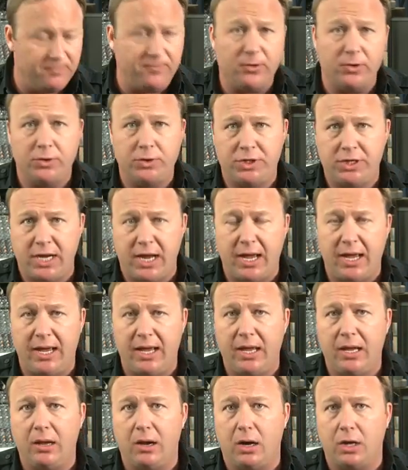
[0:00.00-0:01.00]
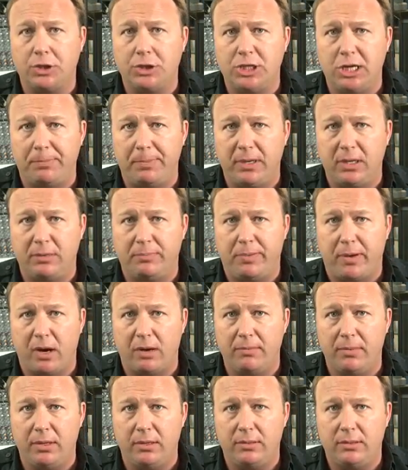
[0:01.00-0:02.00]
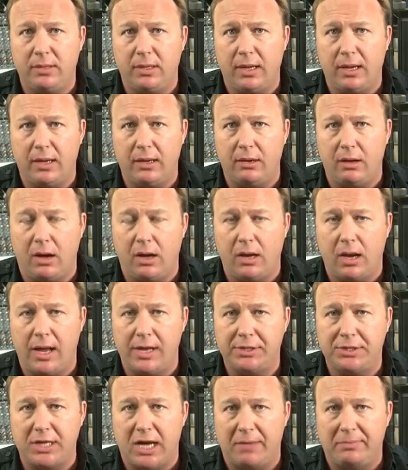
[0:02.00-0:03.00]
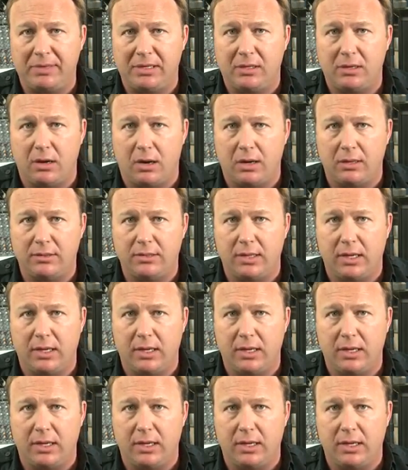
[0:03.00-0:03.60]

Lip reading: Frugier, our shipping department and online shopping cart